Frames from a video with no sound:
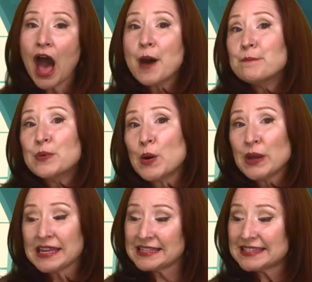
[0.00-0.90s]
a
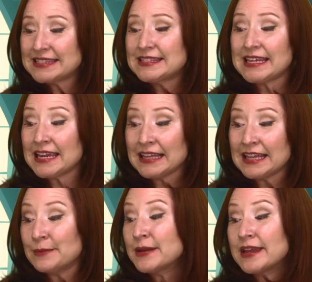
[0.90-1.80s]
boy is
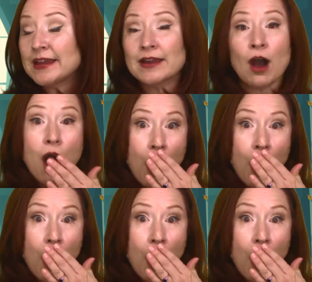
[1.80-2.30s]
stealing me!"